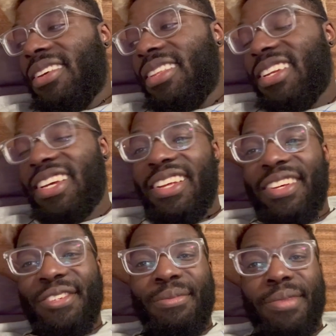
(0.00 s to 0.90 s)
and then I got
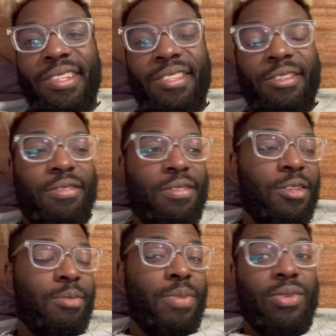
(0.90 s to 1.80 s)
100 minutes of
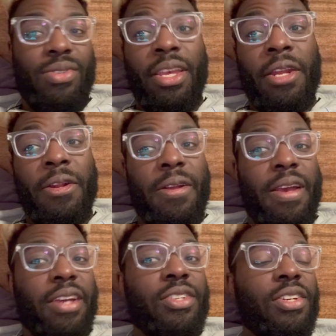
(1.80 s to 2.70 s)
posting and
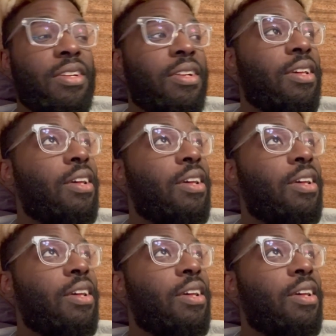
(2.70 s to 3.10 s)
interaction.